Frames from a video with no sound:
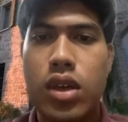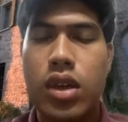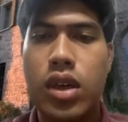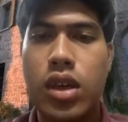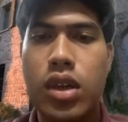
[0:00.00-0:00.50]

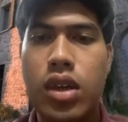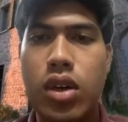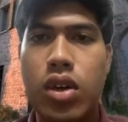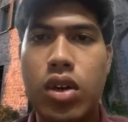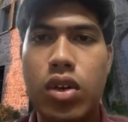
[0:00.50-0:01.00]
In
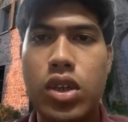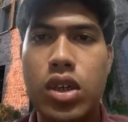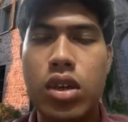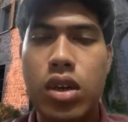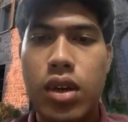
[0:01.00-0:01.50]

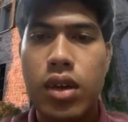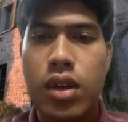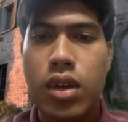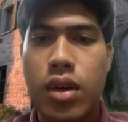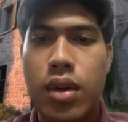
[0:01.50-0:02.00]
conclusion,
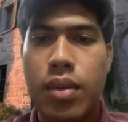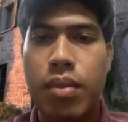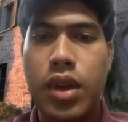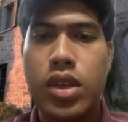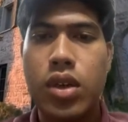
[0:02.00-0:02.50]

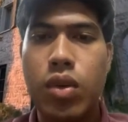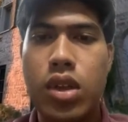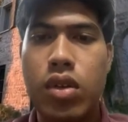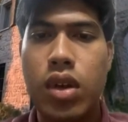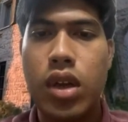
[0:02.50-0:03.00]
managing water
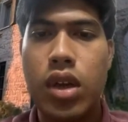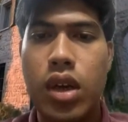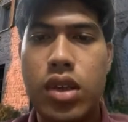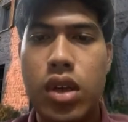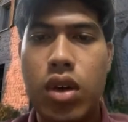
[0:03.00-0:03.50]
together
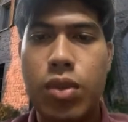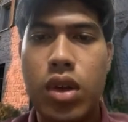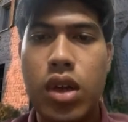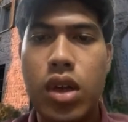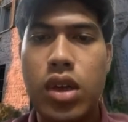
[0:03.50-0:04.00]
as a
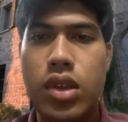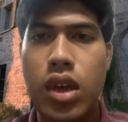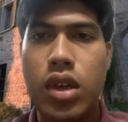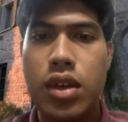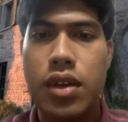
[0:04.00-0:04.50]
community is
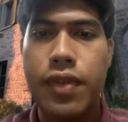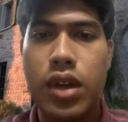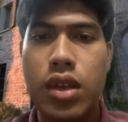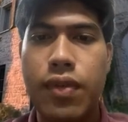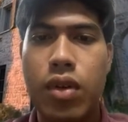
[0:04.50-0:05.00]
an
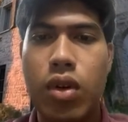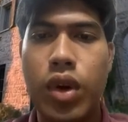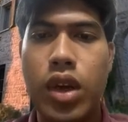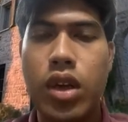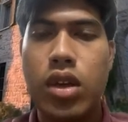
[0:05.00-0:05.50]
effective
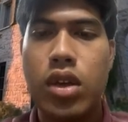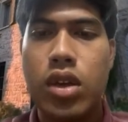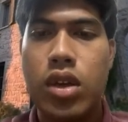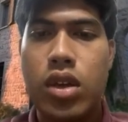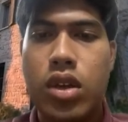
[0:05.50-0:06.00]
way
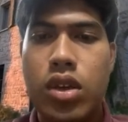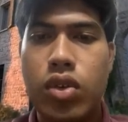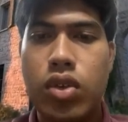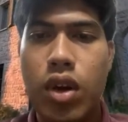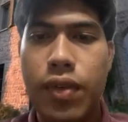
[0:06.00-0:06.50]
to
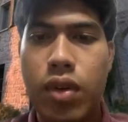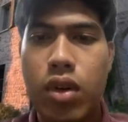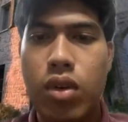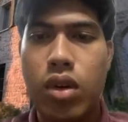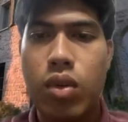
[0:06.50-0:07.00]
solve
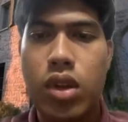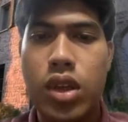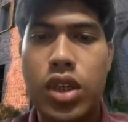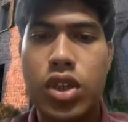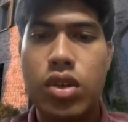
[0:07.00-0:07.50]
water
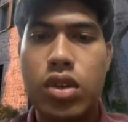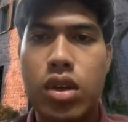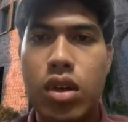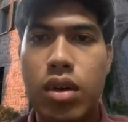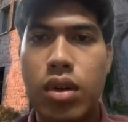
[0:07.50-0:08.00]
issues.
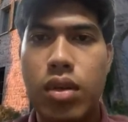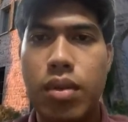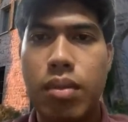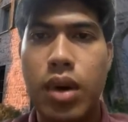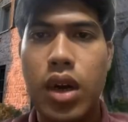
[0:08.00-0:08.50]

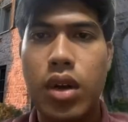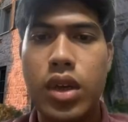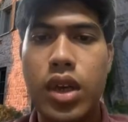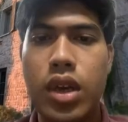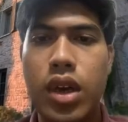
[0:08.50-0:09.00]
By
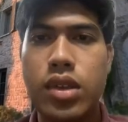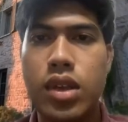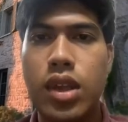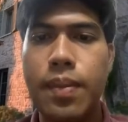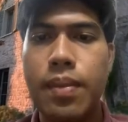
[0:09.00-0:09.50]
working as a
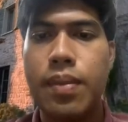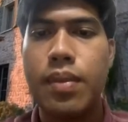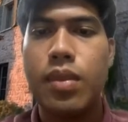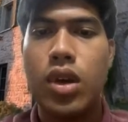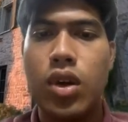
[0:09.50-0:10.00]
team,
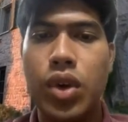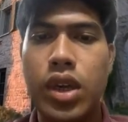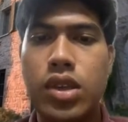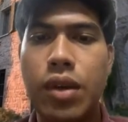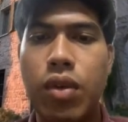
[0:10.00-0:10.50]
we can
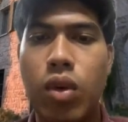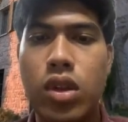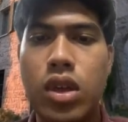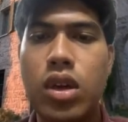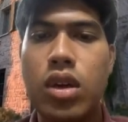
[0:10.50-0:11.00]
save
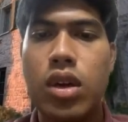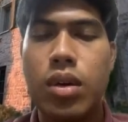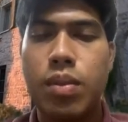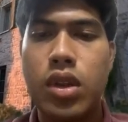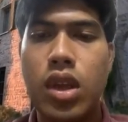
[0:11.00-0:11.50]
water,
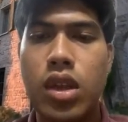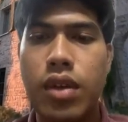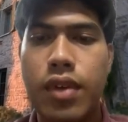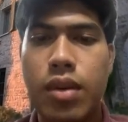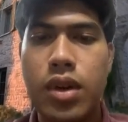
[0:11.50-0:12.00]
protect the
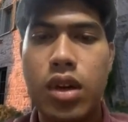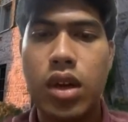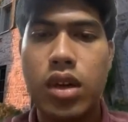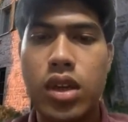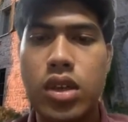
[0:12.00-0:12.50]
environment,
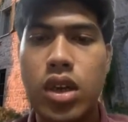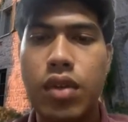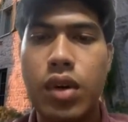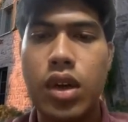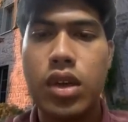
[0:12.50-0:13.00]
and ensure
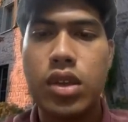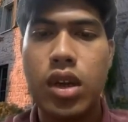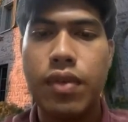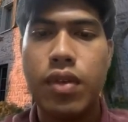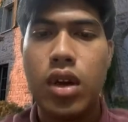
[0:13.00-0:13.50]
everyone has
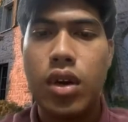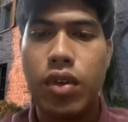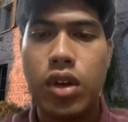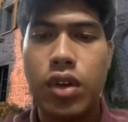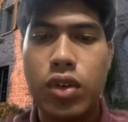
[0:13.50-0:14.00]
enough
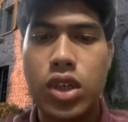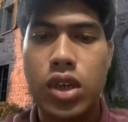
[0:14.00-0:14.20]
for the future.